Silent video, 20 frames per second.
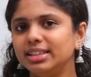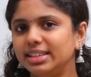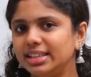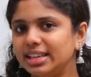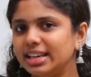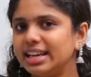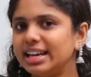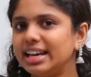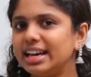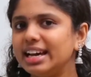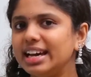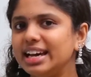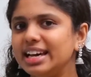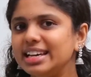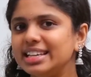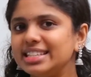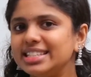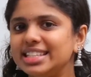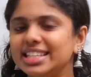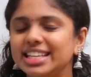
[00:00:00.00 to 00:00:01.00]

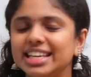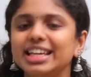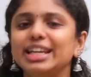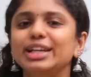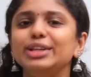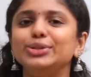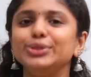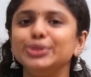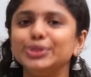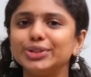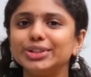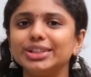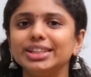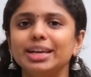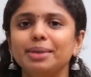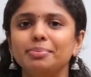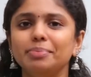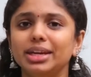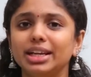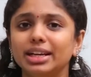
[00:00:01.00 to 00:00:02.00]
Yes, he took
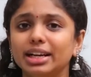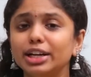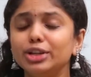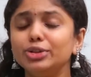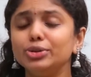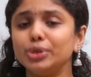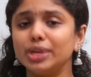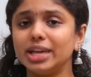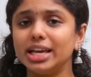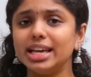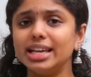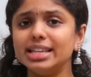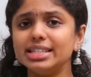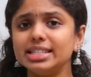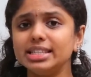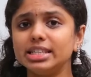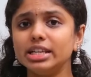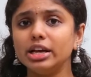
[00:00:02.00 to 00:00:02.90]
the mirror to his